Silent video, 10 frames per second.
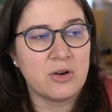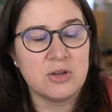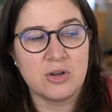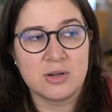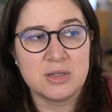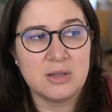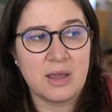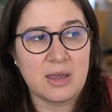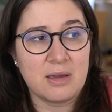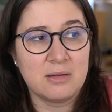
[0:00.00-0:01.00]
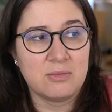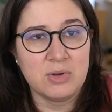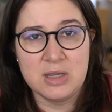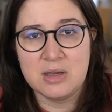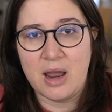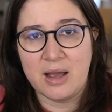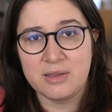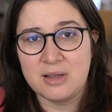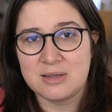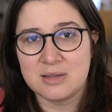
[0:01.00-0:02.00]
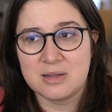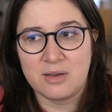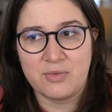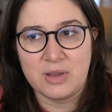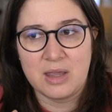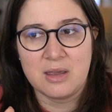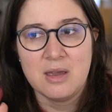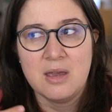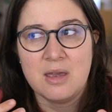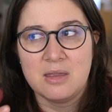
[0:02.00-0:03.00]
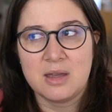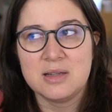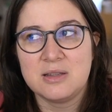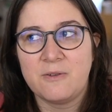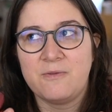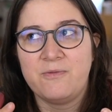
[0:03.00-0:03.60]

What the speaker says: And you talk to like really good athletes and stuff, and like that is the